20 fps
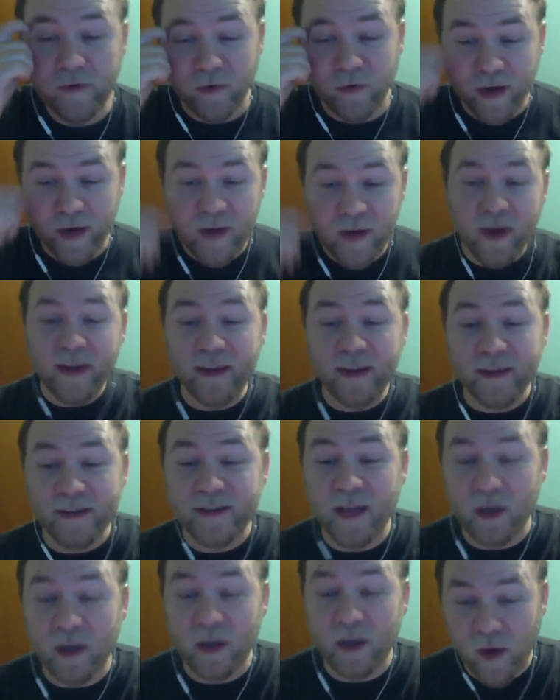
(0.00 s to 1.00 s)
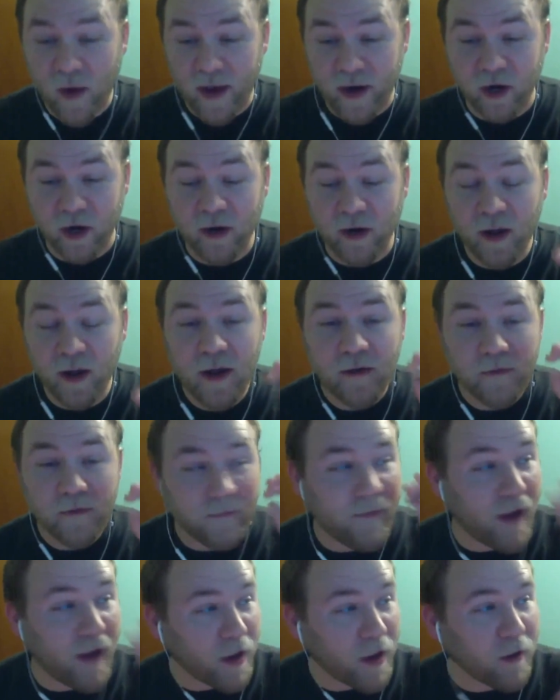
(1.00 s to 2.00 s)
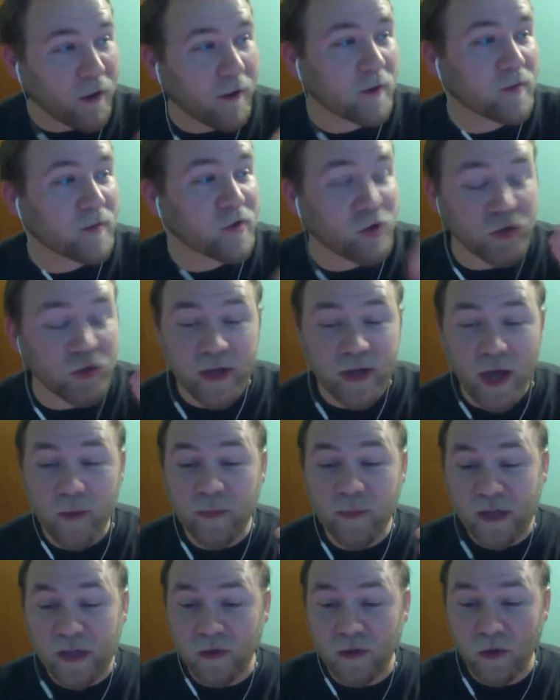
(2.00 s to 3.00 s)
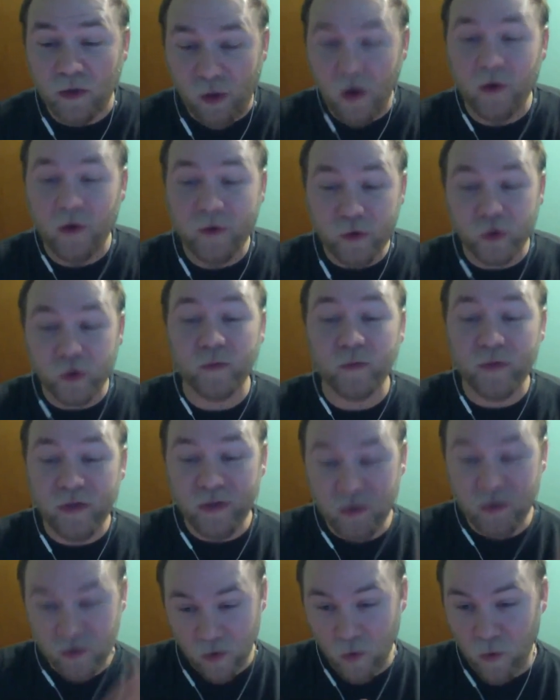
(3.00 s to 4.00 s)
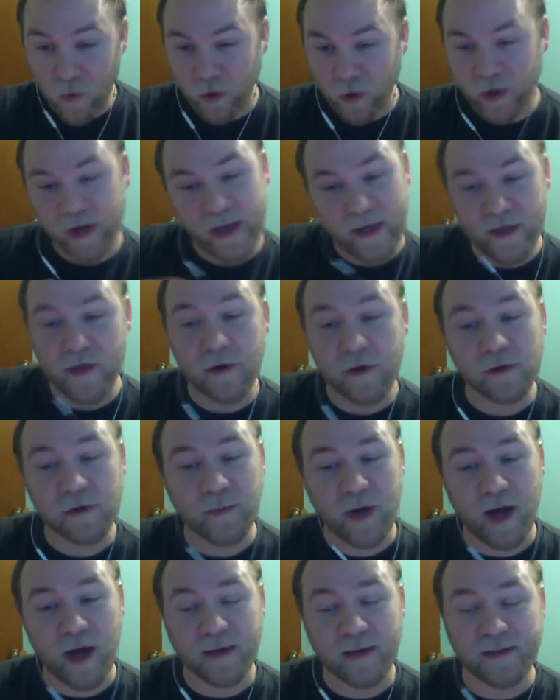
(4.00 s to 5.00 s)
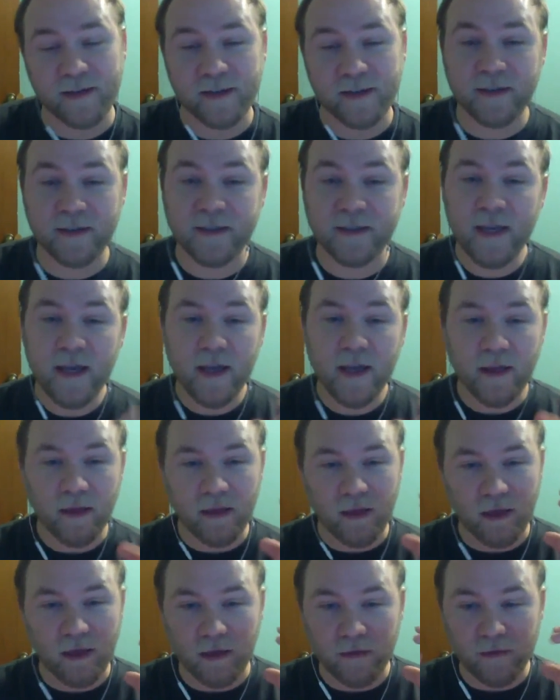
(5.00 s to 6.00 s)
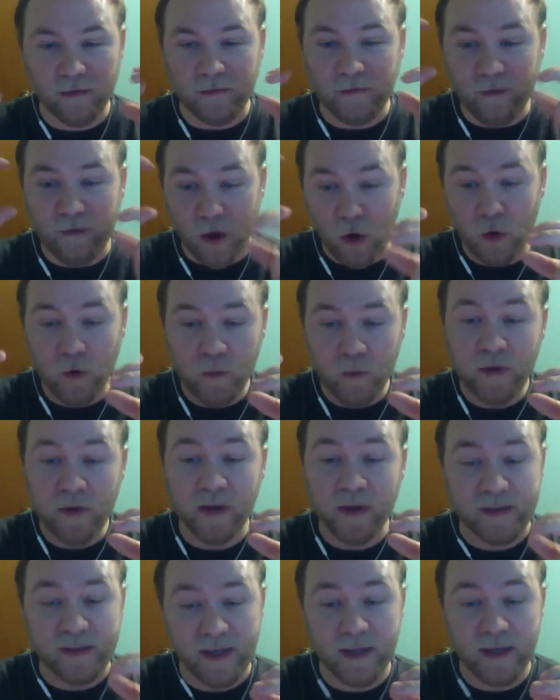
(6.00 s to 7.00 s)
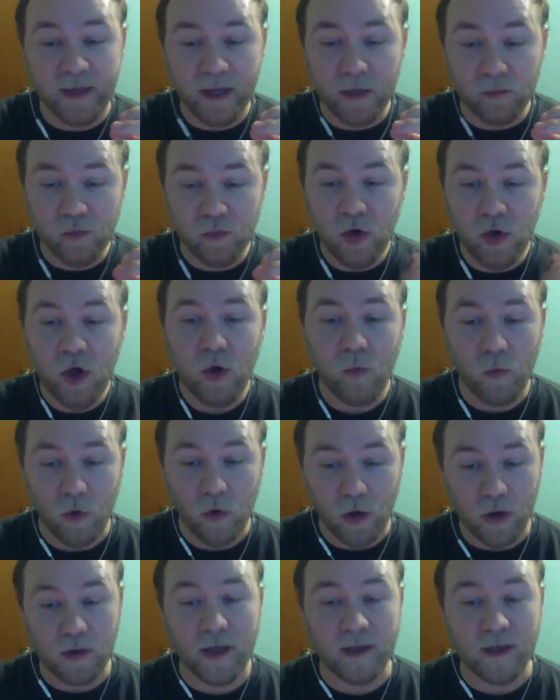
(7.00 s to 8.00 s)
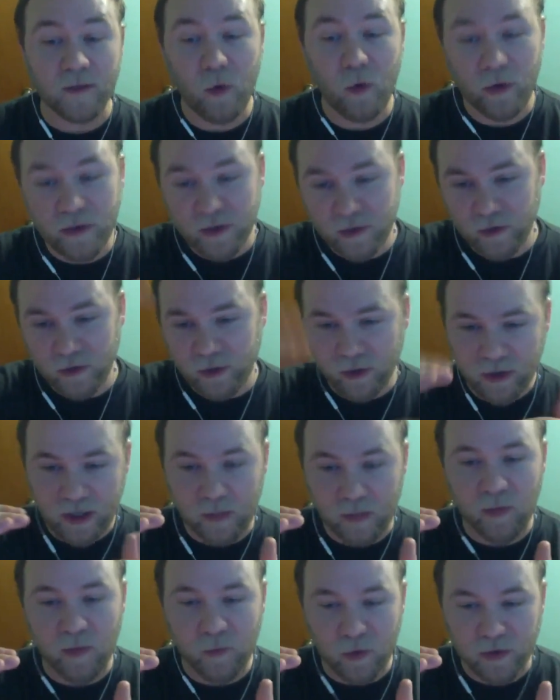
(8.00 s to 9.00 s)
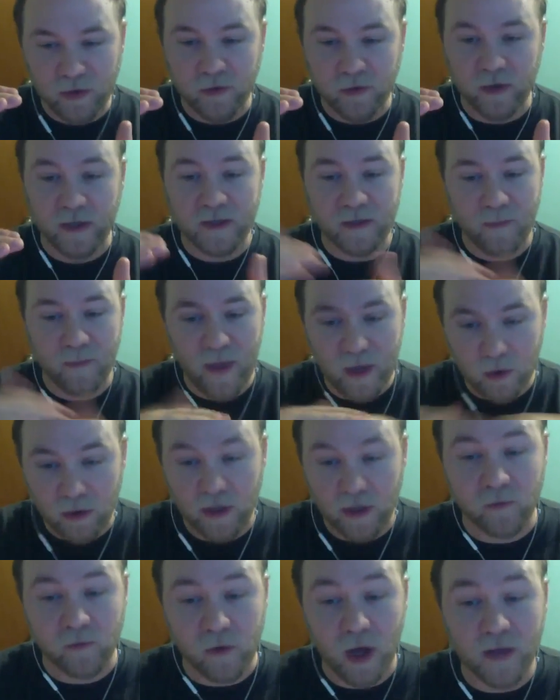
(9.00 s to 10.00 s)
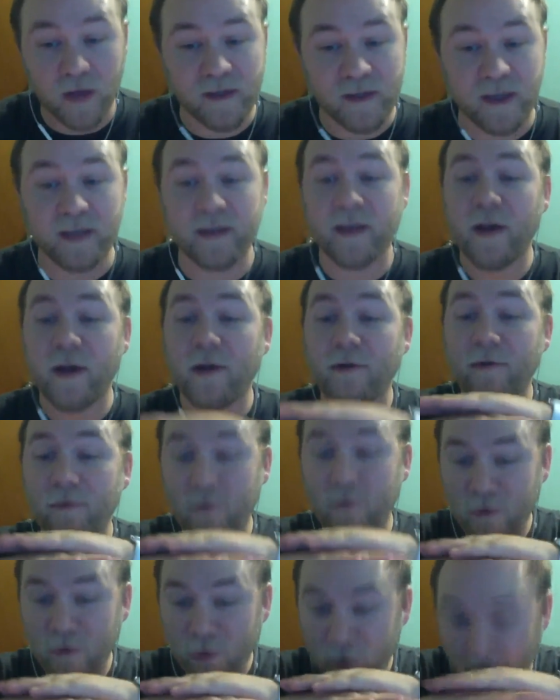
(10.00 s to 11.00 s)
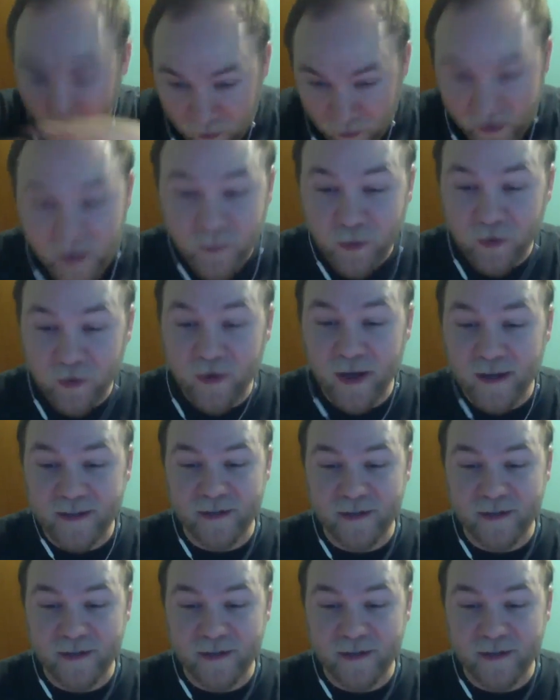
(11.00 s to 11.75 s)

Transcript: anybody that's not aware, firearms should not be long-term stored in those boxes. The foam that's in them will collect moisture, moisture. keep the moisture against the metal, and rust it. Don't keep your guns in those